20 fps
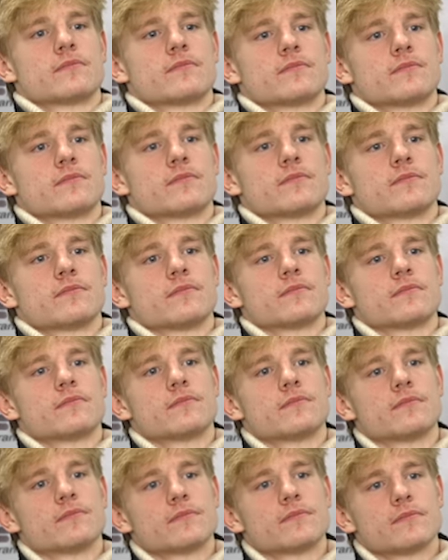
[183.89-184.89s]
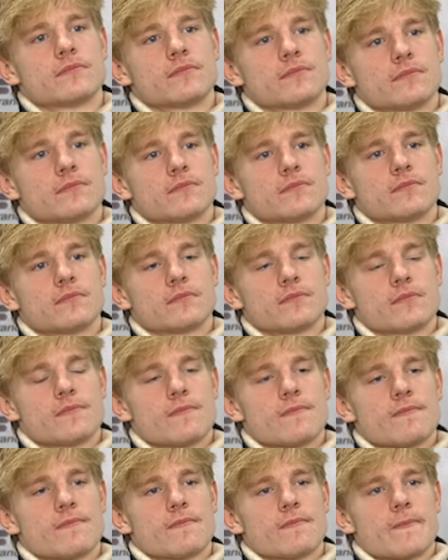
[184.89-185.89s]
Now's the time of the year to
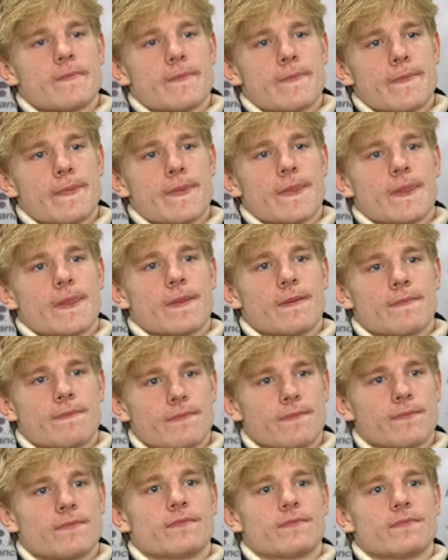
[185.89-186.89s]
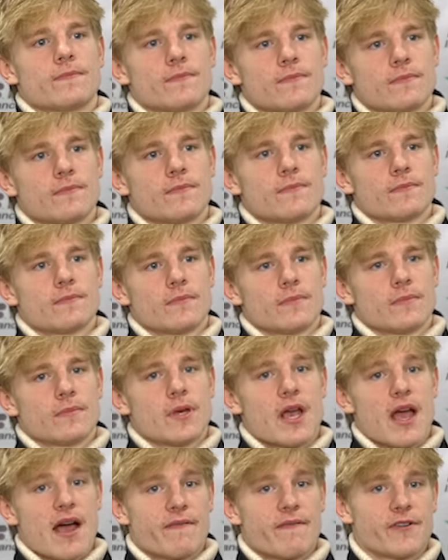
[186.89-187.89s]
get on the roll with the playoffs coming.
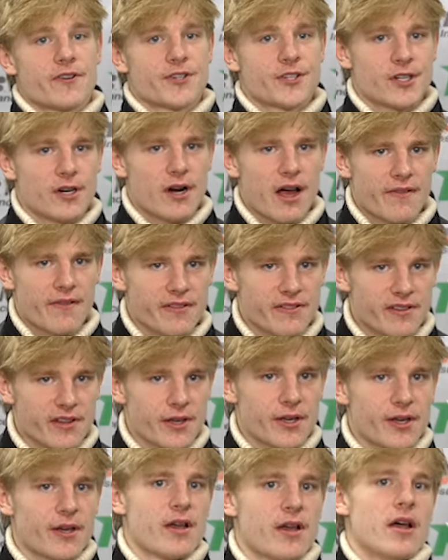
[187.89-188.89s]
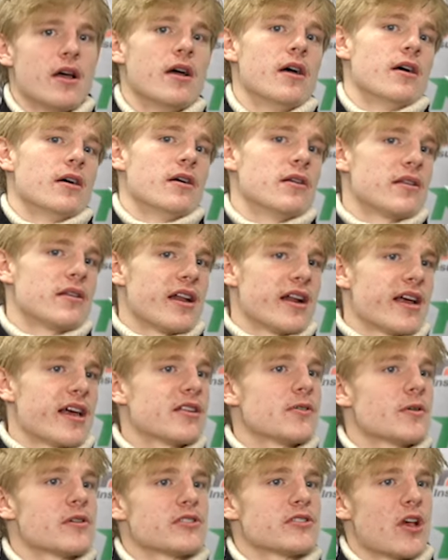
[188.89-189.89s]
Yeah, for sure. Obviously, didn't
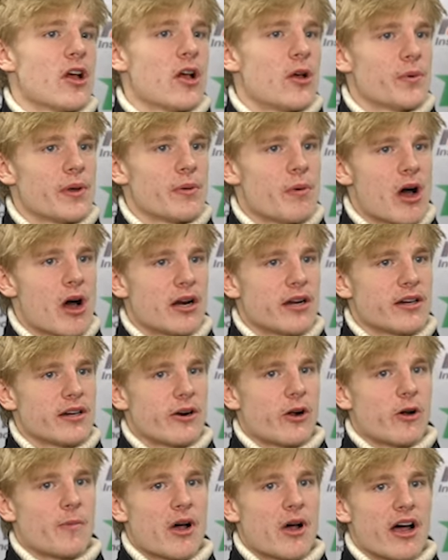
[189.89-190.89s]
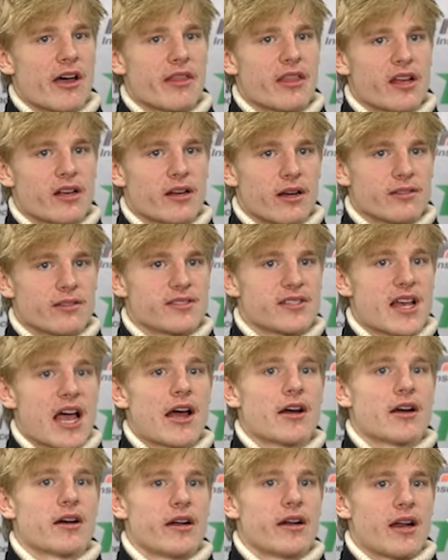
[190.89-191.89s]
get the result we wanted in Omaha. I think on
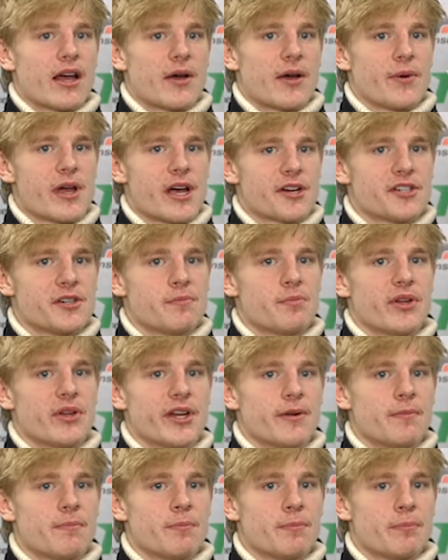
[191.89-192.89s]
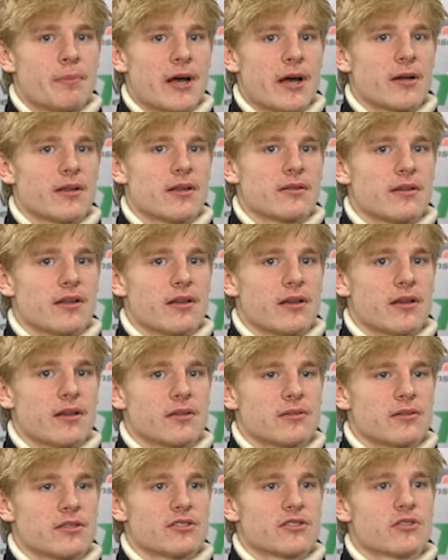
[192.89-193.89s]
Saturday night we actually played better than
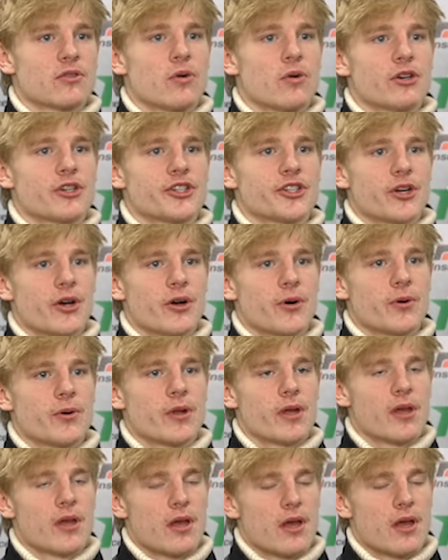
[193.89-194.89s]
the, the score showed.